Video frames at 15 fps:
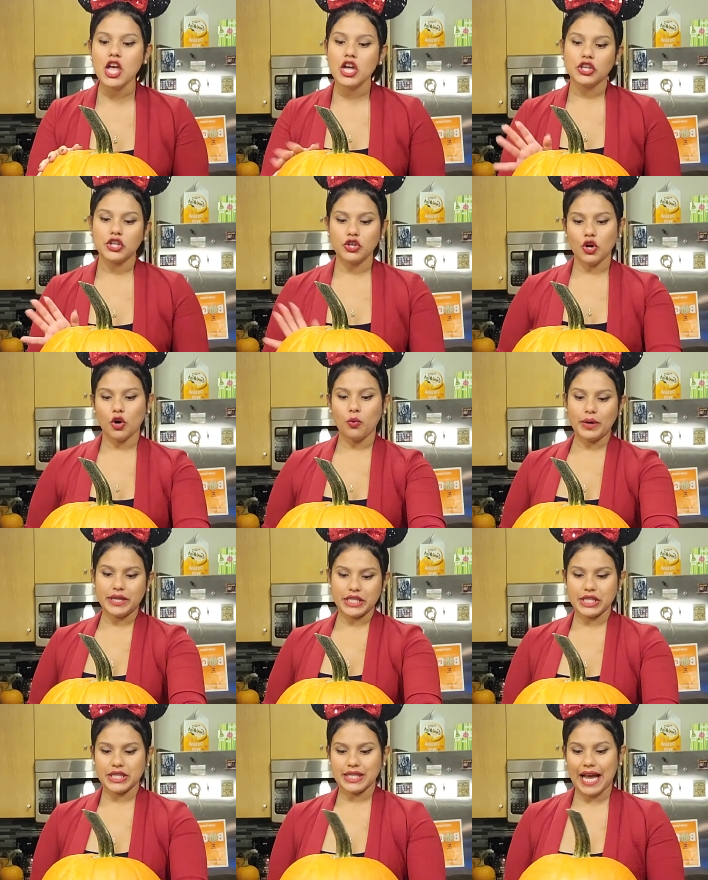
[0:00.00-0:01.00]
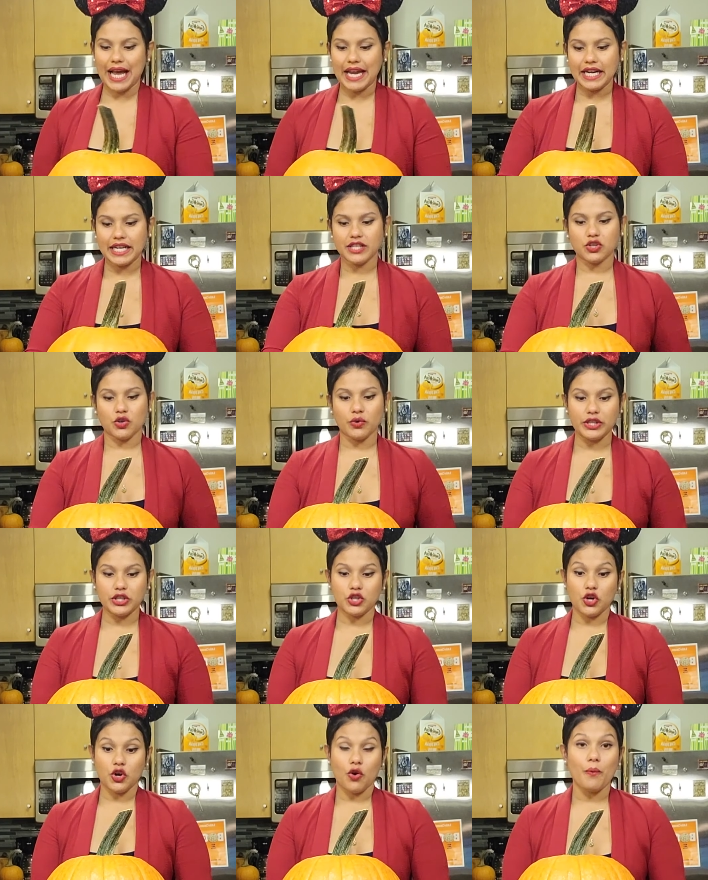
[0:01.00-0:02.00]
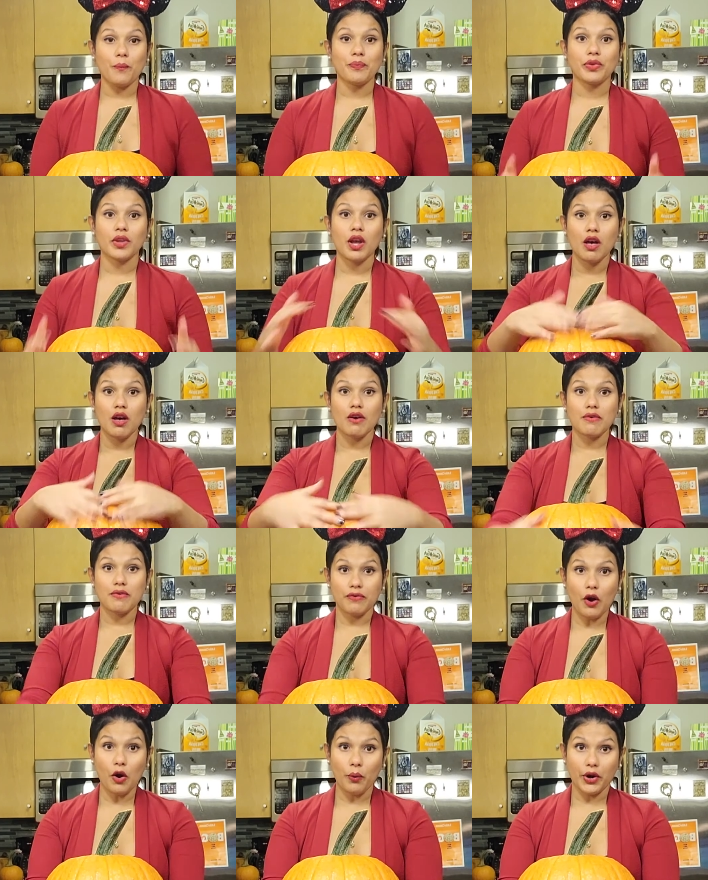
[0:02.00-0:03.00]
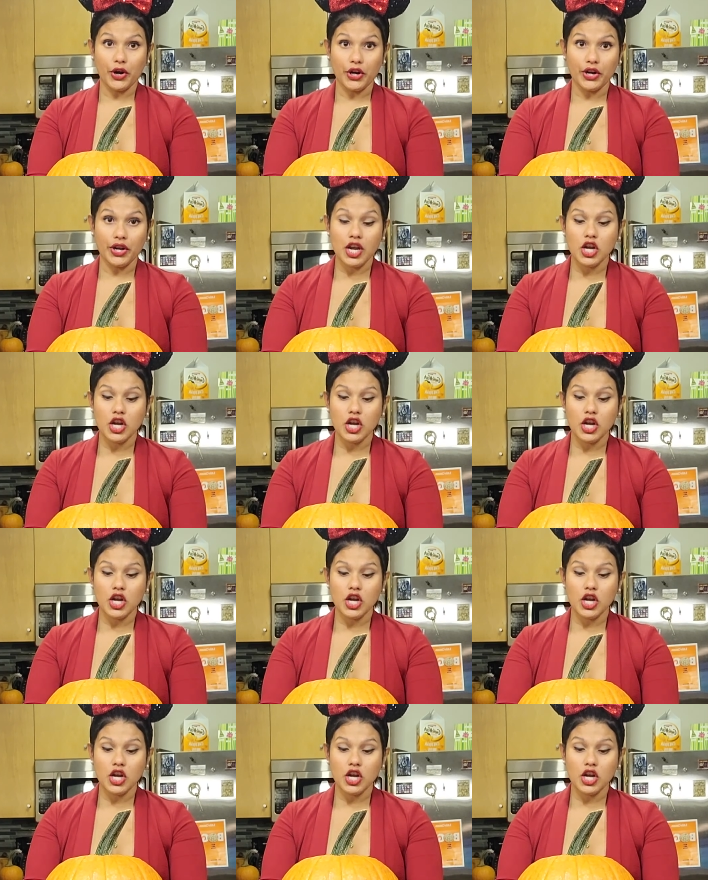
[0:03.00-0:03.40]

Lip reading: you know which side it's going to go forward.